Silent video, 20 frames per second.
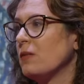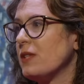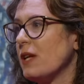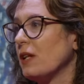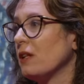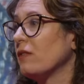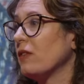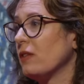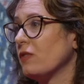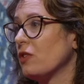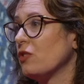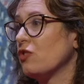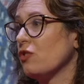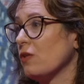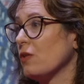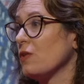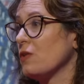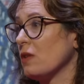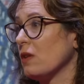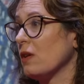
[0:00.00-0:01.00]
Tel Aviv to
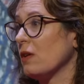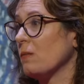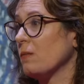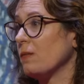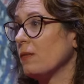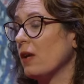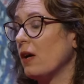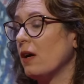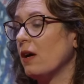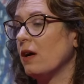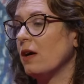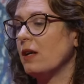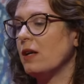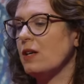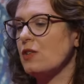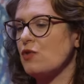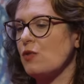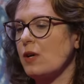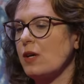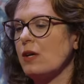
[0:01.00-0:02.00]
Jerusalem uh, in
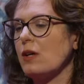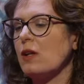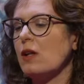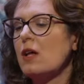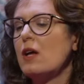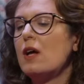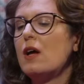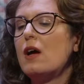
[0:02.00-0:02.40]
Israel.